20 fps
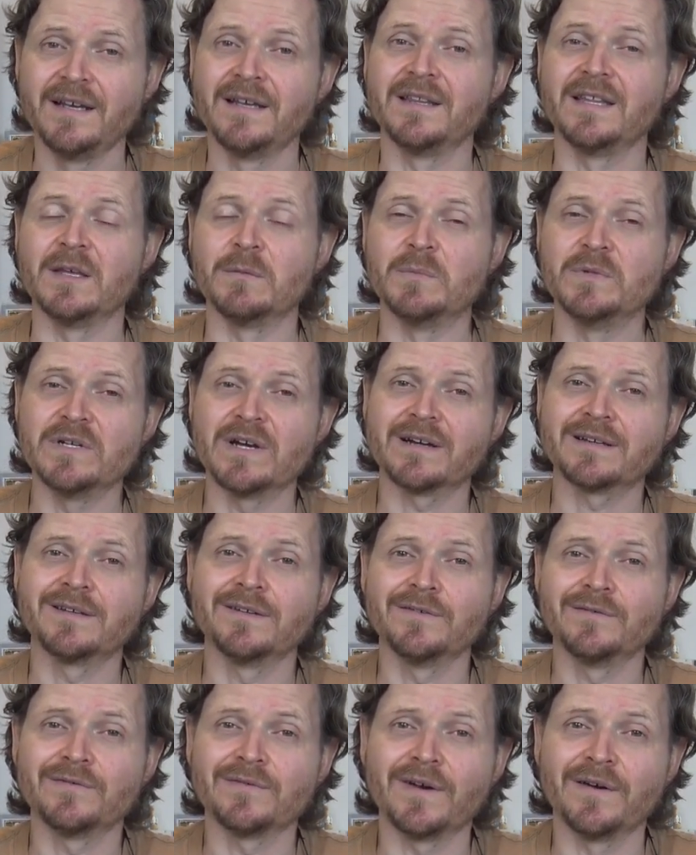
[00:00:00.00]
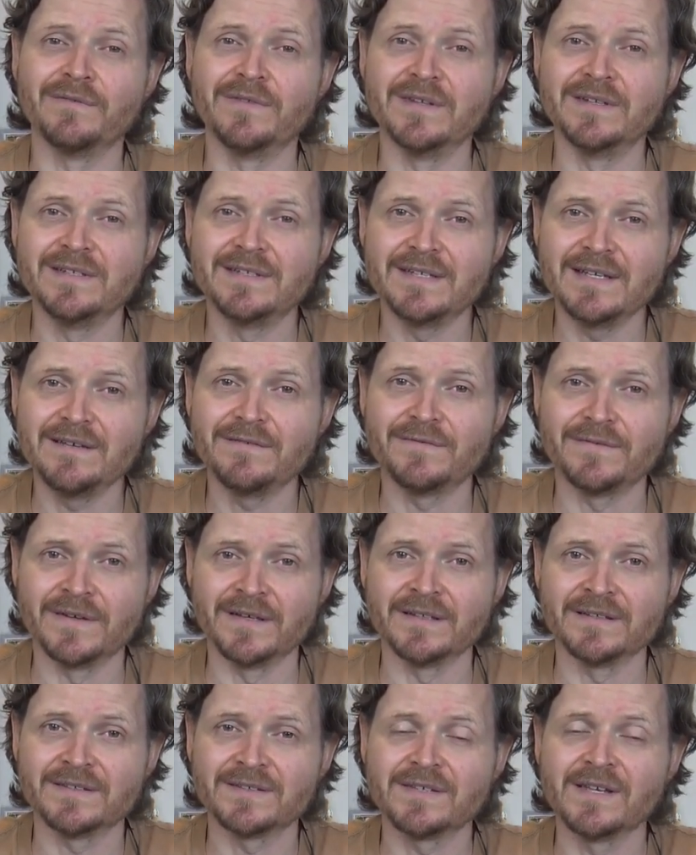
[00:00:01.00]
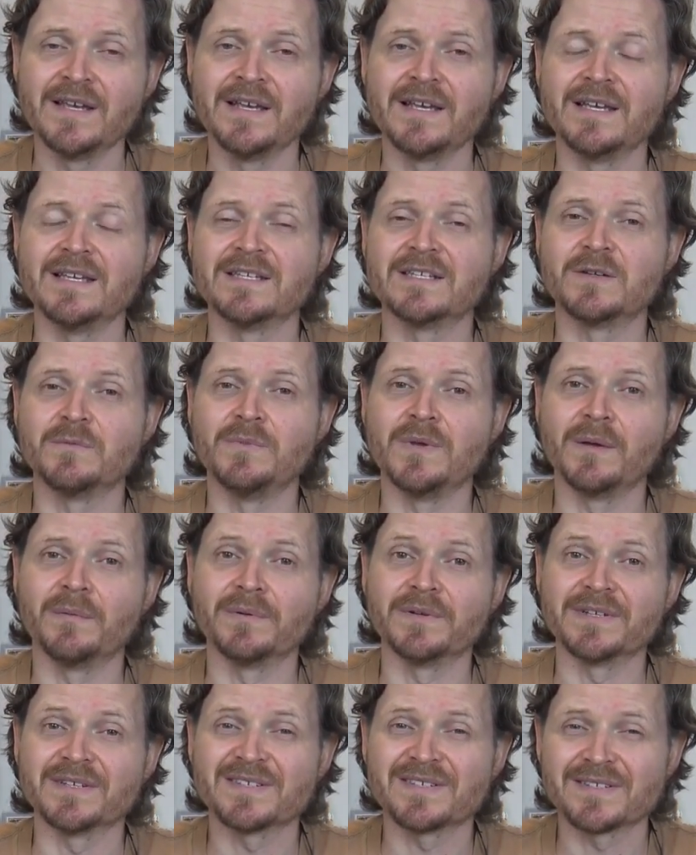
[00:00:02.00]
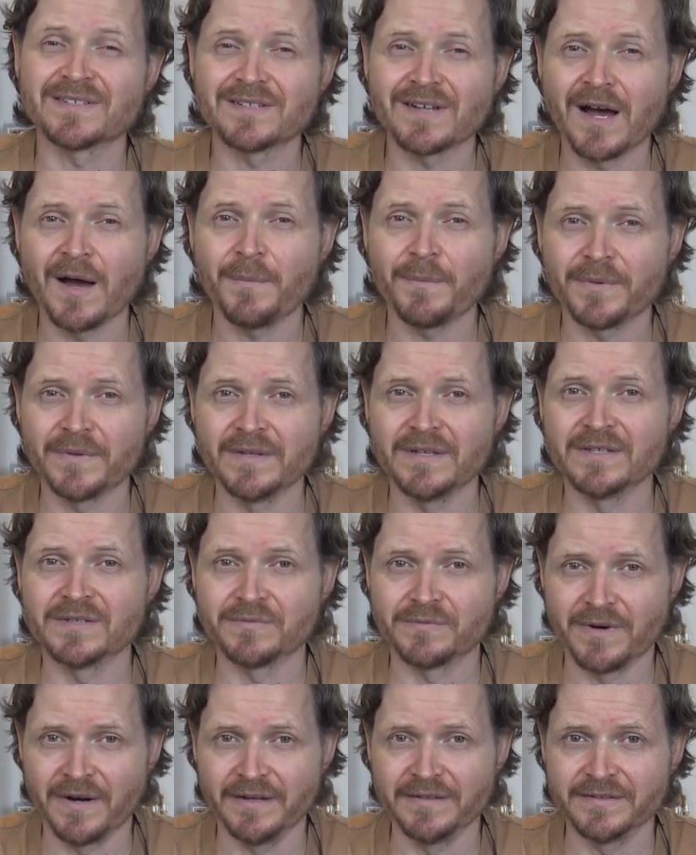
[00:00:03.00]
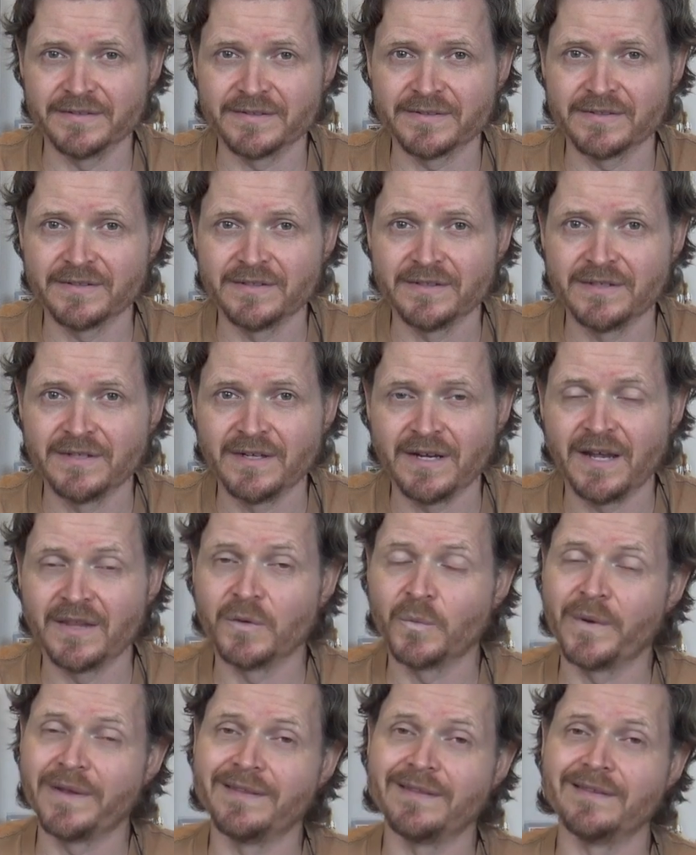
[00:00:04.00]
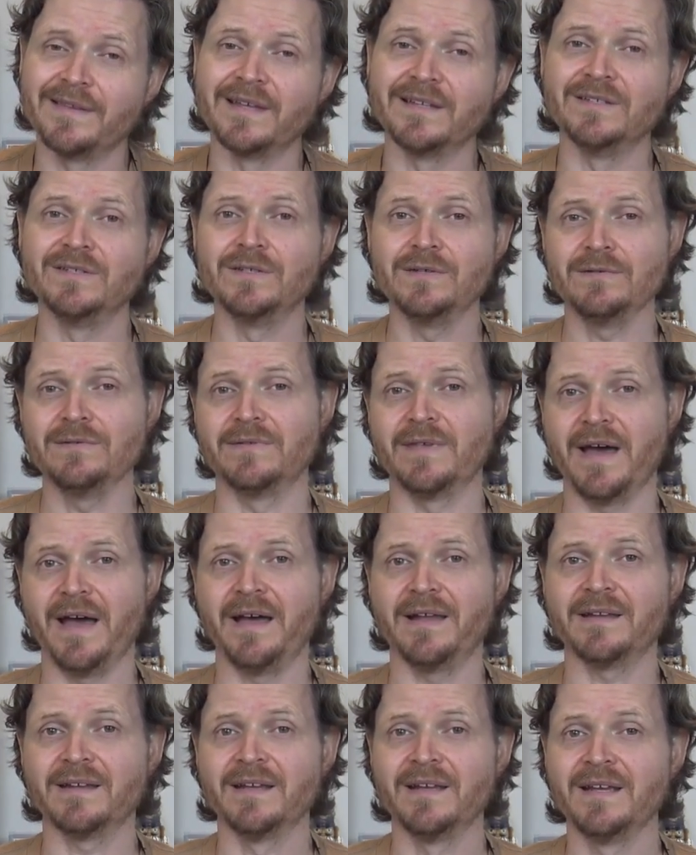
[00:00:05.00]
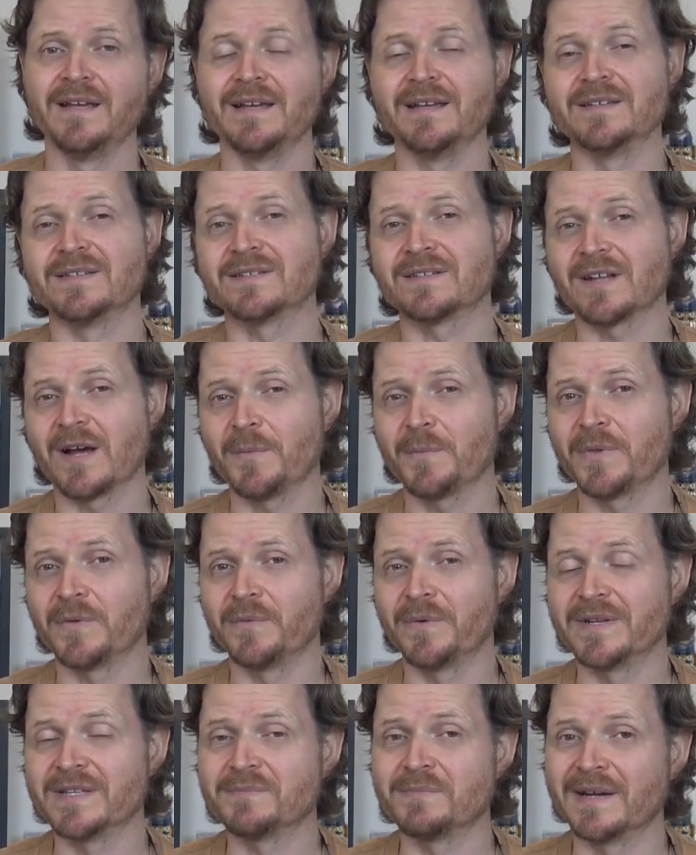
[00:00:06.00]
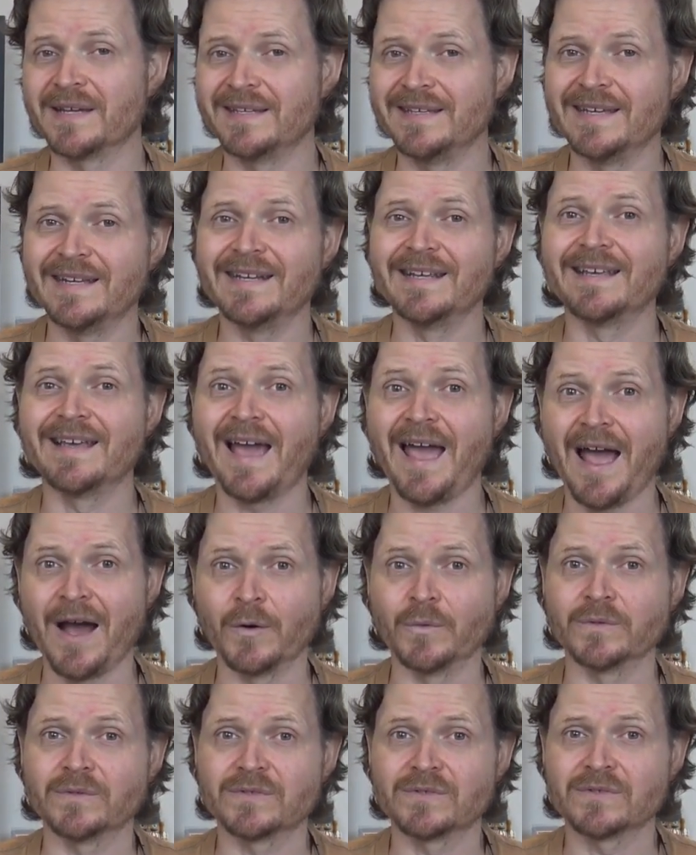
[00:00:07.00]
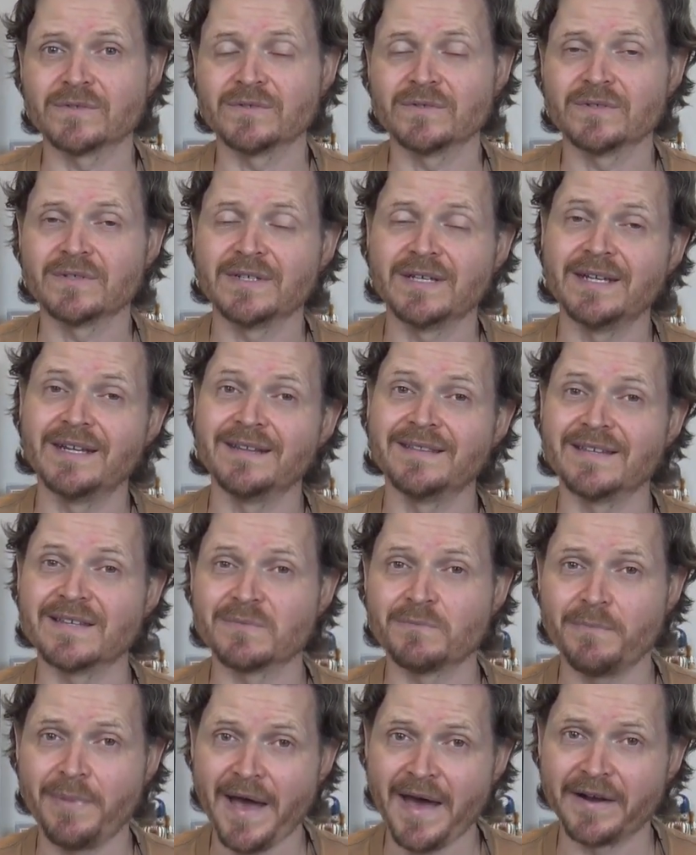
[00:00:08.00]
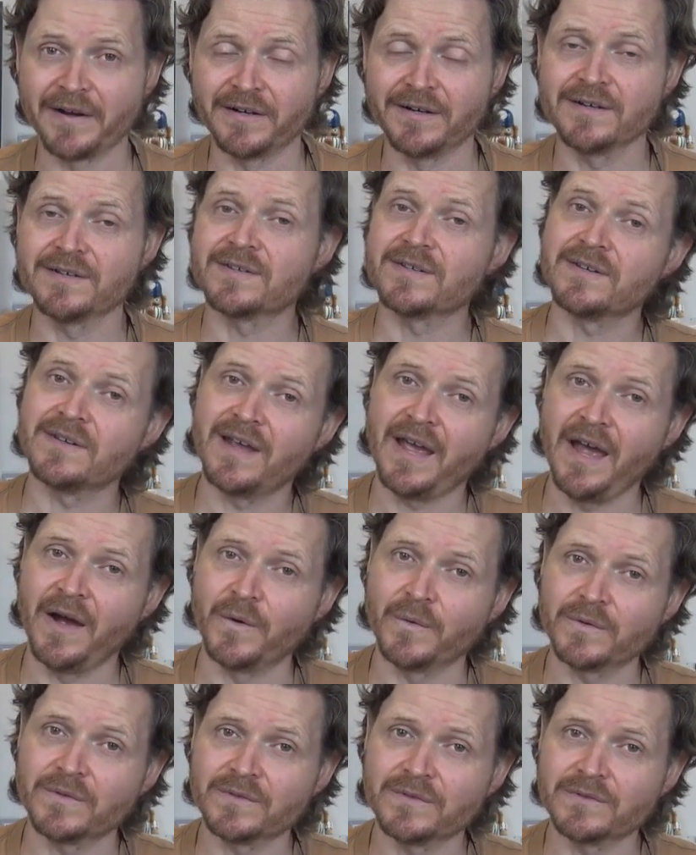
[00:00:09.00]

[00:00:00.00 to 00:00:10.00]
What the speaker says: The objective of the defense is to be able to stop these runs. And the way that they do that is stop the runs by getting outs, getting these batters out.